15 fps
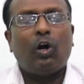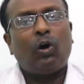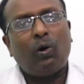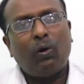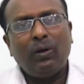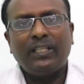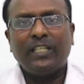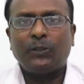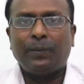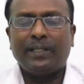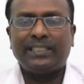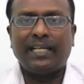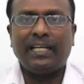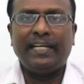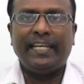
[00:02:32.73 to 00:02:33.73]
All the
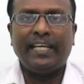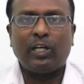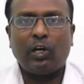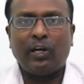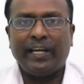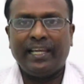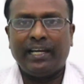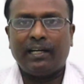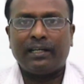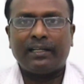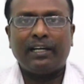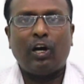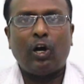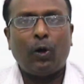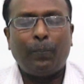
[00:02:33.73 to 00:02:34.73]
specialty,
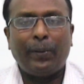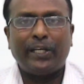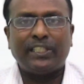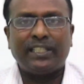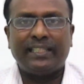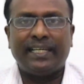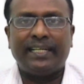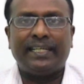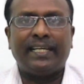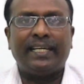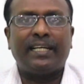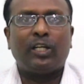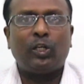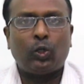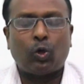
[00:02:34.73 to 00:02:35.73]
cardiac, operation
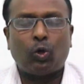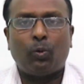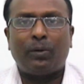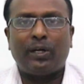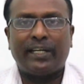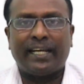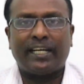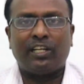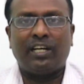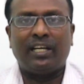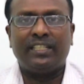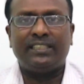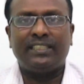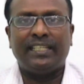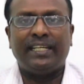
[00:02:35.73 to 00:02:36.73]
theater, trauma
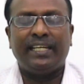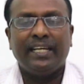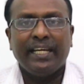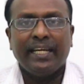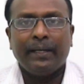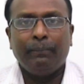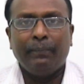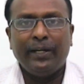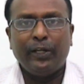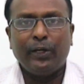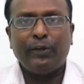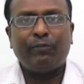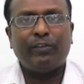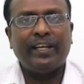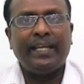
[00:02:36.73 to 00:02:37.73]
technology,
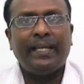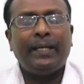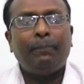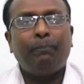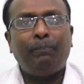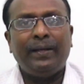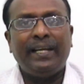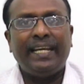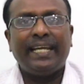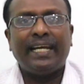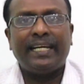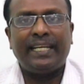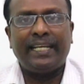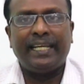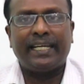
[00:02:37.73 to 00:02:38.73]
midwifery,
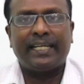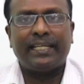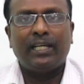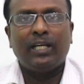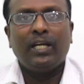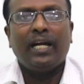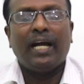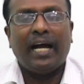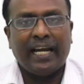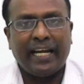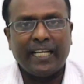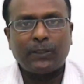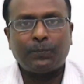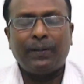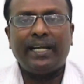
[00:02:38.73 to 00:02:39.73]
pediatric,
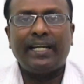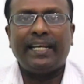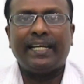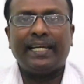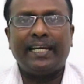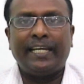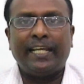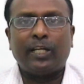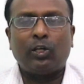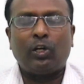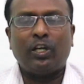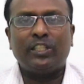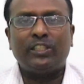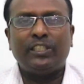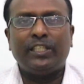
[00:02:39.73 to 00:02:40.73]
respiratory care
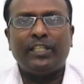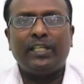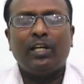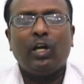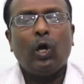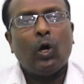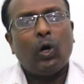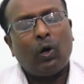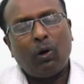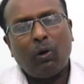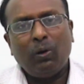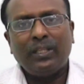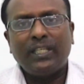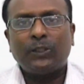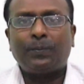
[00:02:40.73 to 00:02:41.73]
technology,
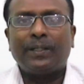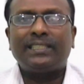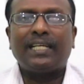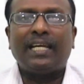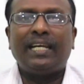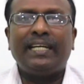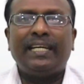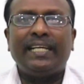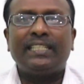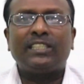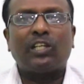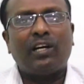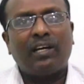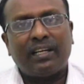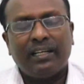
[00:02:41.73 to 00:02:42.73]
all the
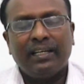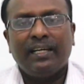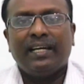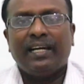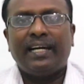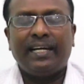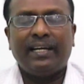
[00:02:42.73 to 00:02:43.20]
specialties are